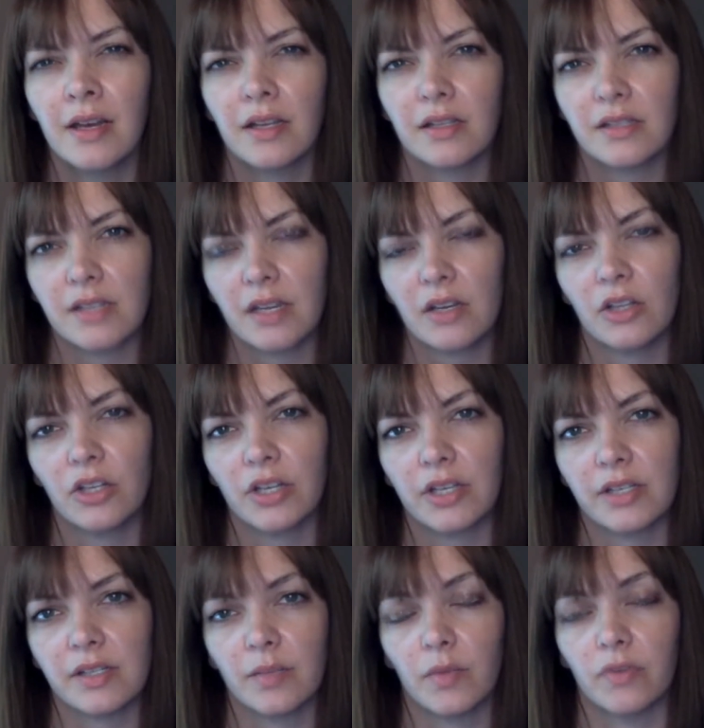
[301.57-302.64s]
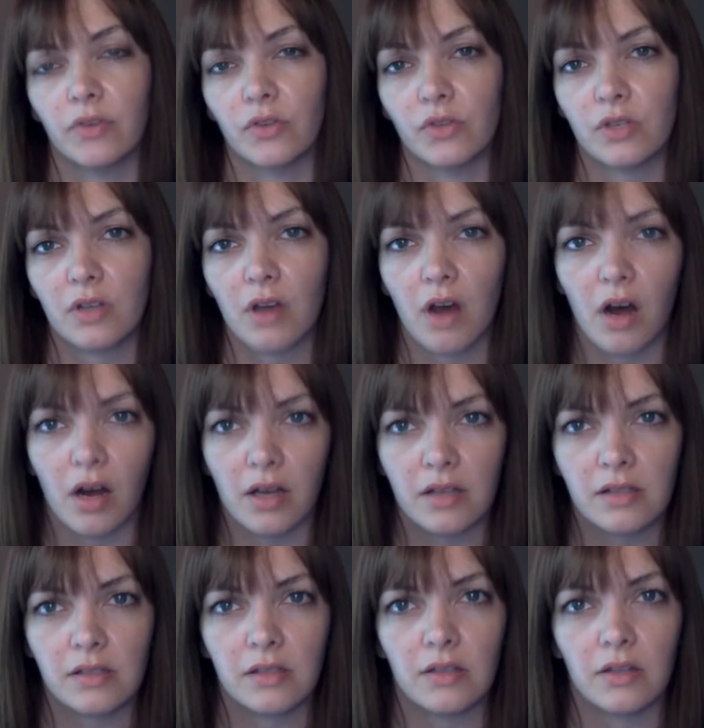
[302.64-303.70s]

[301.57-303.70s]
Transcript: let's take a look at some of those costs